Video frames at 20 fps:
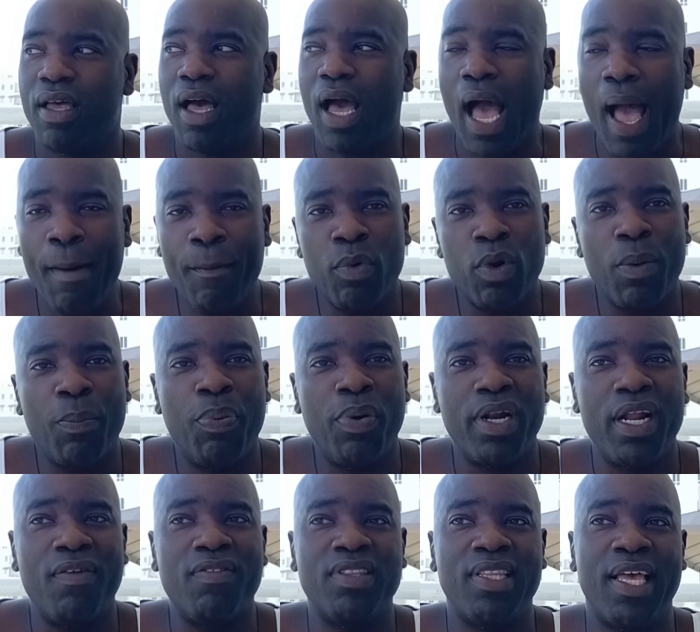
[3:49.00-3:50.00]
I'm going to put
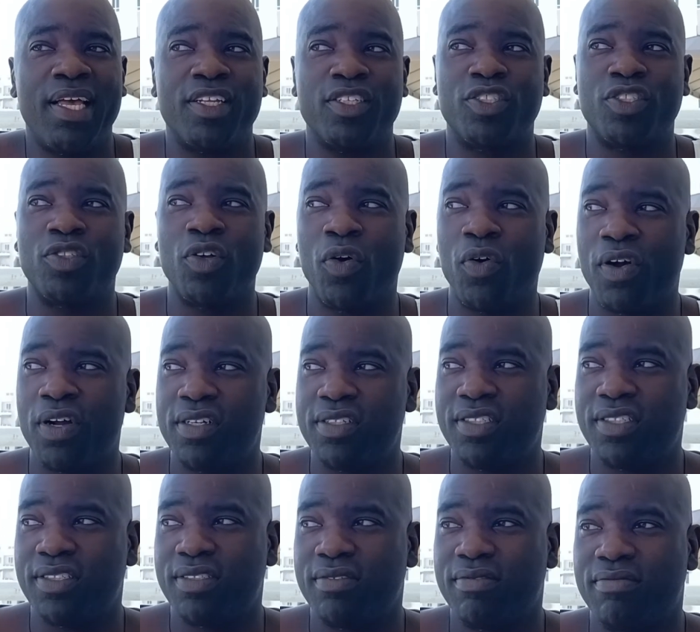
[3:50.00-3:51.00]
everything in
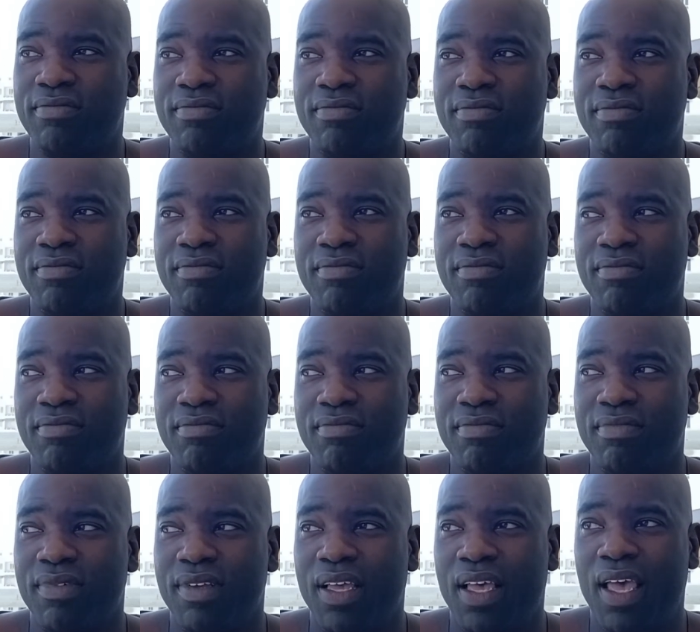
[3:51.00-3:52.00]
storage
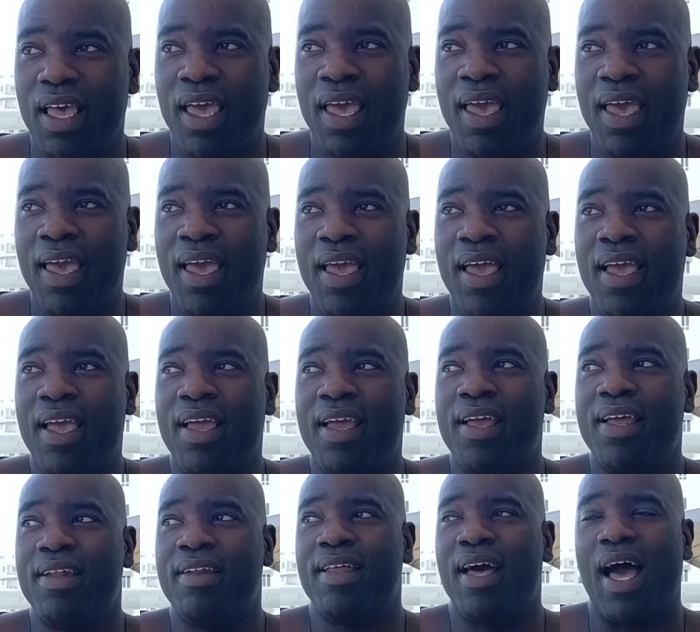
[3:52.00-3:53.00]

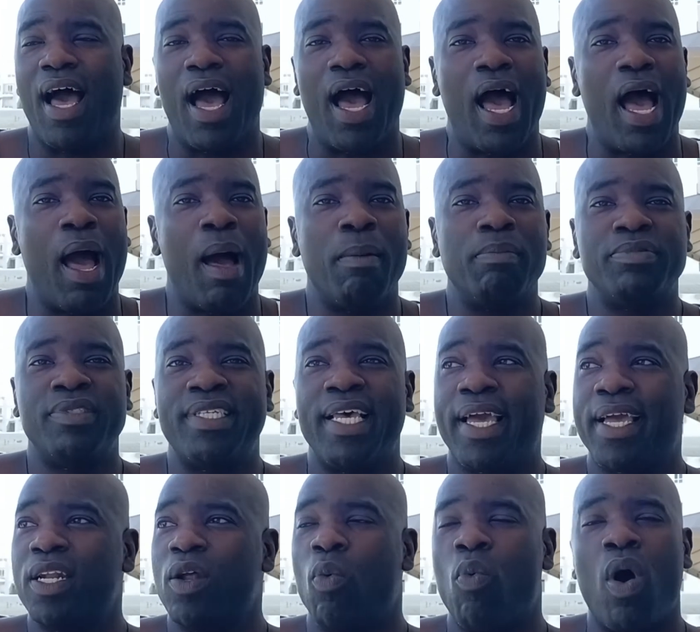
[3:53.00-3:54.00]
and I'm
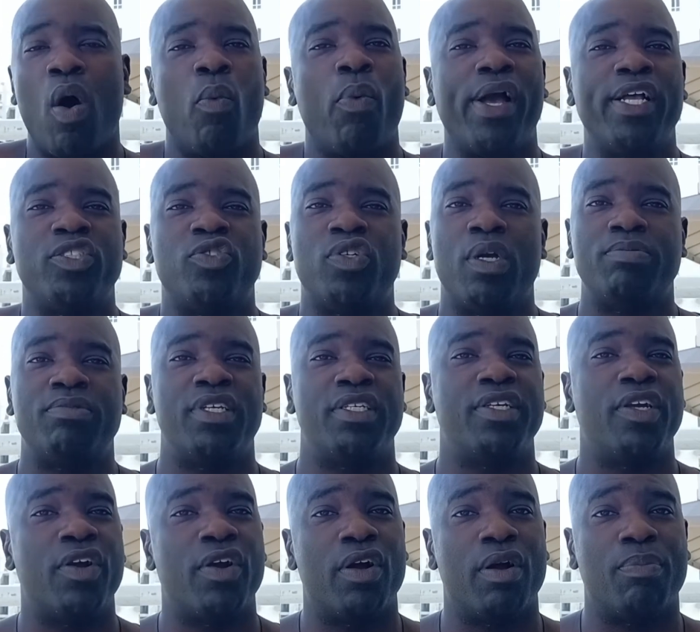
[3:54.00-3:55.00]
taking a one-way trip to
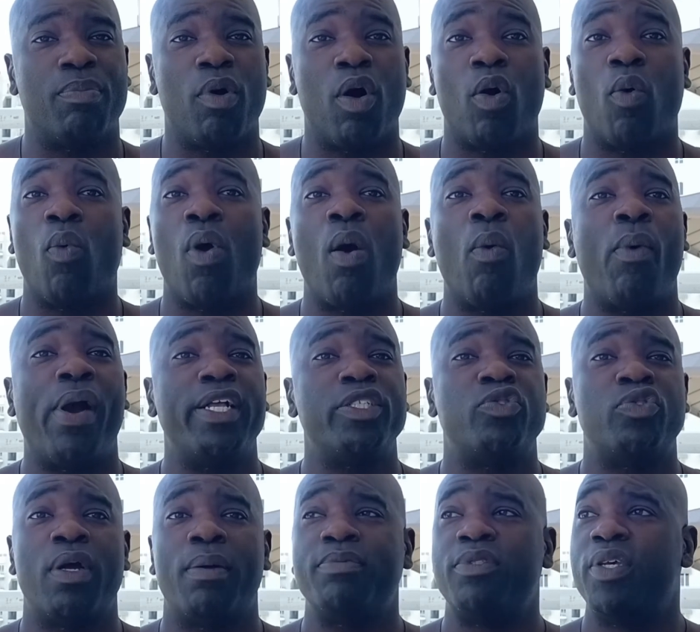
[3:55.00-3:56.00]
Europe or one-way
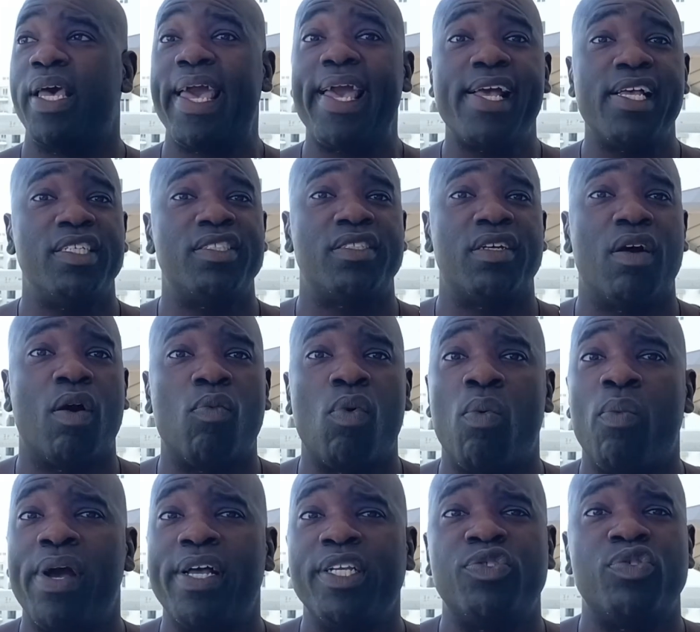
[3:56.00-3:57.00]
trip to Asia,
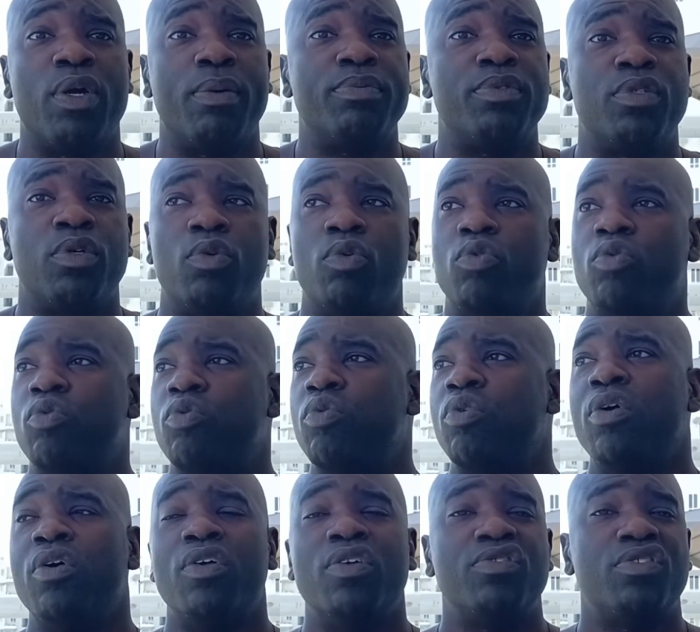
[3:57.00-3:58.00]
one-way trip to
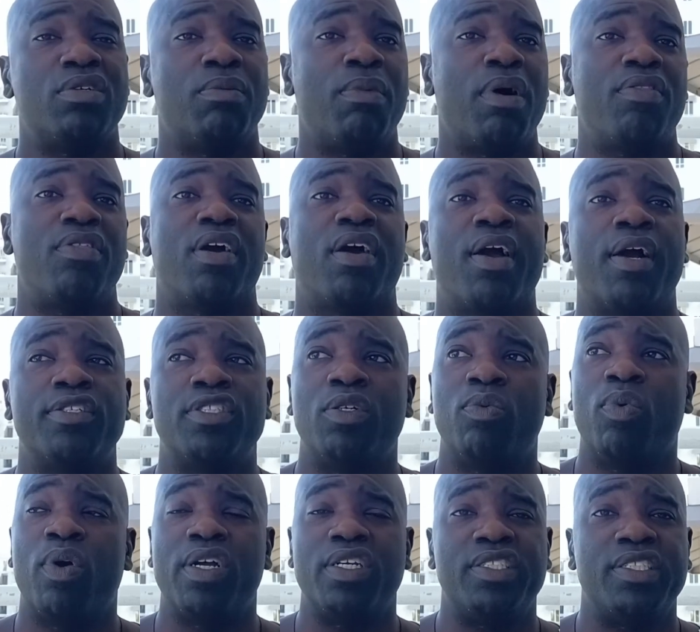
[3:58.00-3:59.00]
some other country
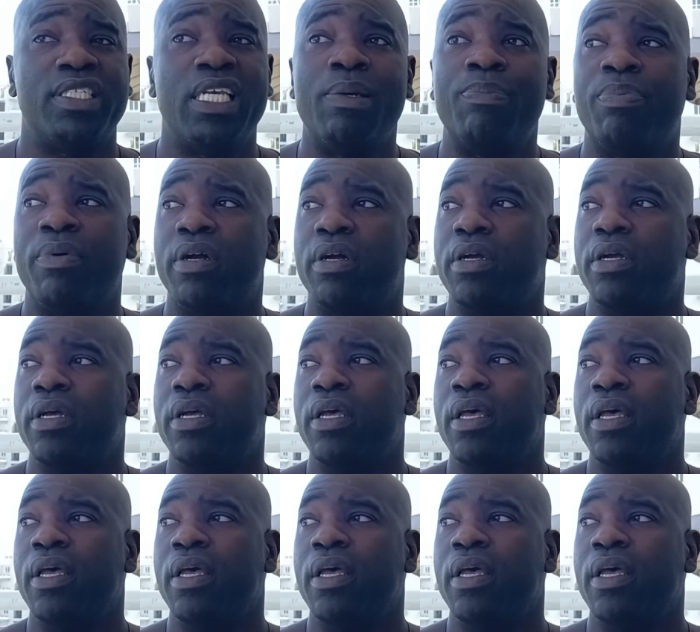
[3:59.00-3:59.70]
where it's cheaper